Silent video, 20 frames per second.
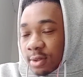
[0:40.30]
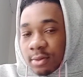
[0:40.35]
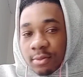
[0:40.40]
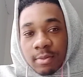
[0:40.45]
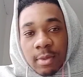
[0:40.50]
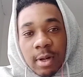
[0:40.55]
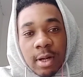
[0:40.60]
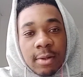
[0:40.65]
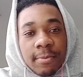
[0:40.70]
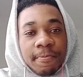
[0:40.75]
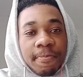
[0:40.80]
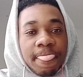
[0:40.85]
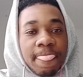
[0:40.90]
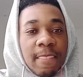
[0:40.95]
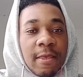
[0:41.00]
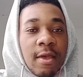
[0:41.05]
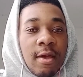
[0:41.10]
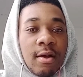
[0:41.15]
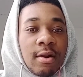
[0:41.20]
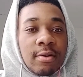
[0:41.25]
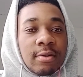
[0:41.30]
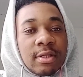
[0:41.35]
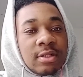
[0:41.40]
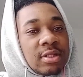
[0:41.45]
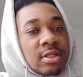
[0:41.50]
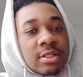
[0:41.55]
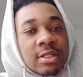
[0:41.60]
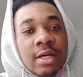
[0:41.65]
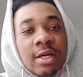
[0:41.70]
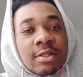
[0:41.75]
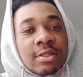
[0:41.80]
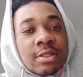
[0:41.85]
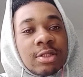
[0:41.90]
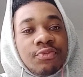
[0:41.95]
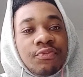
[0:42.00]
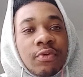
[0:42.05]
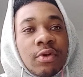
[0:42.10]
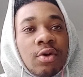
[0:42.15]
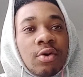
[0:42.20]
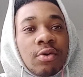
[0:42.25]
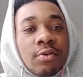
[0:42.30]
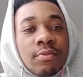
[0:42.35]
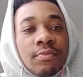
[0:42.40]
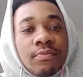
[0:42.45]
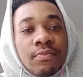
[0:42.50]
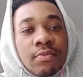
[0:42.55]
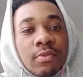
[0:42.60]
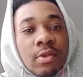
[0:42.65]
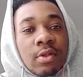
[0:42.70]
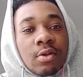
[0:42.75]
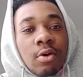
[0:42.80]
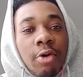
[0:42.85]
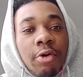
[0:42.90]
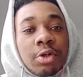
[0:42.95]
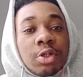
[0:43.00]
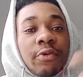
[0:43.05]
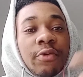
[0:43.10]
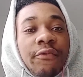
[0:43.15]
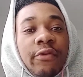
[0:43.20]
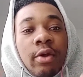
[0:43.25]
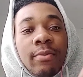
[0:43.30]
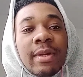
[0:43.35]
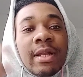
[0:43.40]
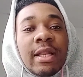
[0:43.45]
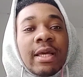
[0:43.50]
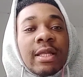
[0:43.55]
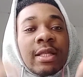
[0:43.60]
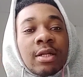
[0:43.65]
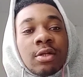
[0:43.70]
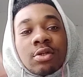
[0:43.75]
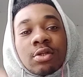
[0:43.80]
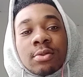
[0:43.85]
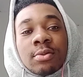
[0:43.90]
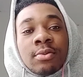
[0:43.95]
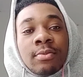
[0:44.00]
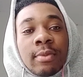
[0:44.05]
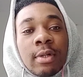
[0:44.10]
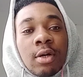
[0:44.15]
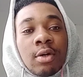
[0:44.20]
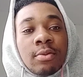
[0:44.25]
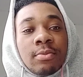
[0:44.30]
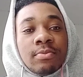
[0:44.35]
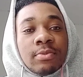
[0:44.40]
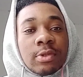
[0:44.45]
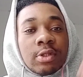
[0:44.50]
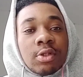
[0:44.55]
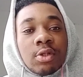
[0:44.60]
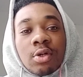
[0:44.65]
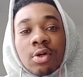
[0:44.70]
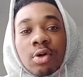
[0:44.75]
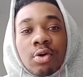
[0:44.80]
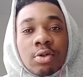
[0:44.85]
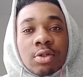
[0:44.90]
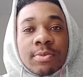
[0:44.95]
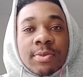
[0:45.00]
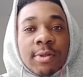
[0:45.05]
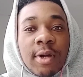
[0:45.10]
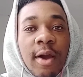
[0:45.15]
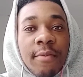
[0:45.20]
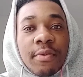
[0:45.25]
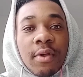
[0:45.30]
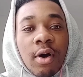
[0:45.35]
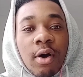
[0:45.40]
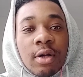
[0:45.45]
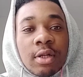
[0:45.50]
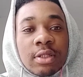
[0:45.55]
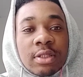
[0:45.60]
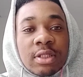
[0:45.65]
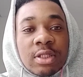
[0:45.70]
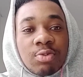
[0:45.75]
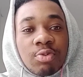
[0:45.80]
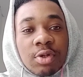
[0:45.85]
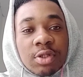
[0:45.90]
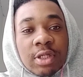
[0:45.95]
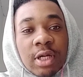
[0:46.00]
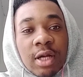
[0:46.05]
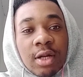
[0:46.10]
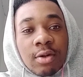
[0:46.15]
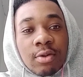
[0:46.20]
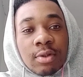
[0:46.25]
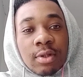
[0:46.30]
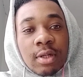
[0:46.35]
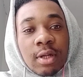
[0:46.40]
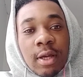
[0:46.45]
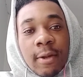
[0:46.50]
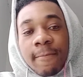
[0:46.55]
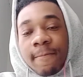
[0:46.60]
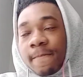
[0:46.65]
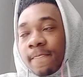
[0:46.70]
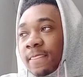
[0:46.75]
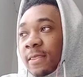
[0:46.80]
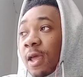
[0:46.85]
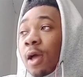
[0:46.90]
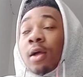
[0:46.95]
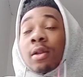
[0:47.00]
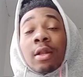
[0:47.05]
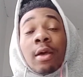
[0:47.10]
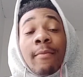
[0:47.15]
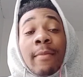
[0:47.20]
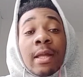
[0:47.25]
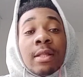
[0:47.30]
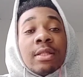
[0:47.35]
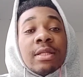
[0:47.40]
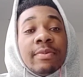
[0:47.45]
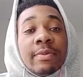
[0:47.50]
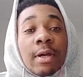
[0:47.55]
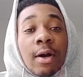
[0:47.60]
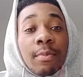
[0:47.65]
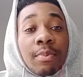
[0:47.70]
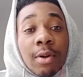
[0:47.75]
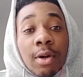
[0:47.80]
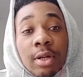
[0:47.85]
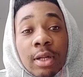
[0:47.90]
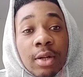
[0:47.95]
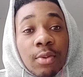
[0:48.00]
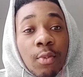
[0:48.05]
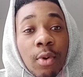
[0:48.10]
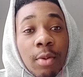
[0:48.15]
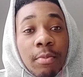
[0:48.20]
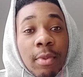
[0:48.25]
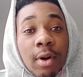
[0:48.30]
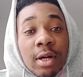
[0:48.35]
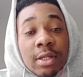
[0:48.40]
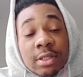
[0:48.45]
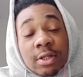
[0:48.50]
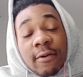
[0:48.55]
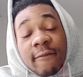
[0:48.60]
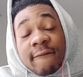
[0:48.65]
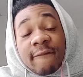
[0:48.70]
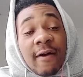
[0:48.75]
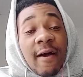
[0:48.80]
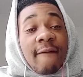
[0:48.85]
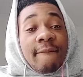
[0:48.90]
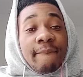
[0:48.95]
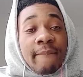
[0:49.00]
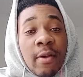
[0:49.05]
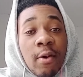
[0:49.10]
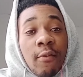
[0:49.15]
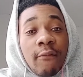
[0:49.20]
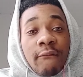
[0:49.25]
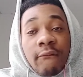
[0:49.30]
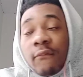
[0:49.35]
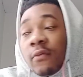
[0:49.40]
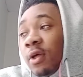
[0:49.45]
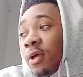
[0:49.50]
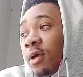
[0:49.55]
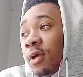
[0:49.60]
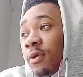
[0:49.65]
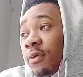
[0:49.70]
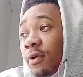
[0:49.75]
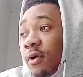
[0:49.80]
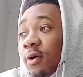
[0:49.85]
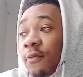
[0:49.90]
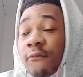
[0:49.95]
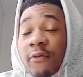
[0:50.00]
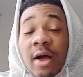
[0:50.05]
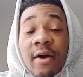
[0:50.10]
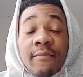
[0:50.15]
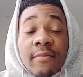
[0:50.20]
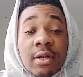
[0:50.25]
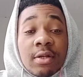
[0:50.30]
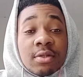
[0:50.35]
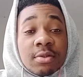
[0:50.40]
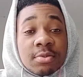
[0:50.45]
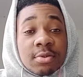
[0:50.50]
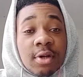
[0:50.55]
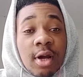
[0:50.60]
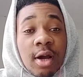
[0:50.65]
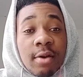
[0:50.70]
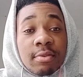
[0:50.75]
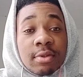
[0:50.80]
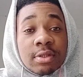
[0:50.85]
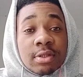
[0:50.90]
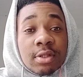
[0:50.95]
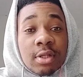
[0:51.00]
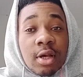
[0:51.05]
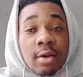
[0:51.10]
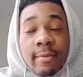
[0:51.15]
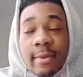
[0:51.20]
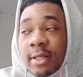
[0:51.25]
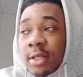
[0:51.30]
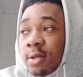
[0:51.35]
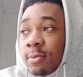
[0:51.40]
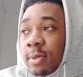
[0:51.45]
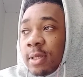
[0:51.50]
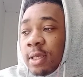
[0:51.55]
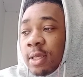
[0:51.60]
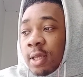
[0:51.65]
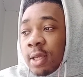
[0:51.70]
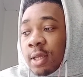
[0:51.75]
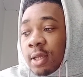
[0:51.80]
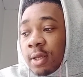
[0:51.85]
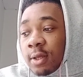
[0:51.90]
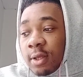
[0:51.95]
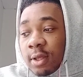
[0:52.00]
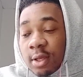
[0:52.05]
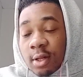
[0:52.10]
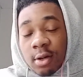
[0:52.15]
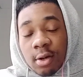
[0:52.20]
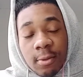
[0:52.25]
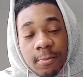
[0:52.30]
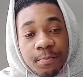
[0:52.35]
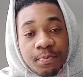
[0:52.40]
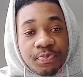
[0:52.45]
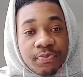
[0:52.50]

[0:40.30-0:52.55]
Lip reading: But yeah, let's get into this video. The original video will be linked in the description below. Go subscribe to RDCworld channel, and they're meant to be uploading one because they got 5 million subscribers, so they're meant to be, you know,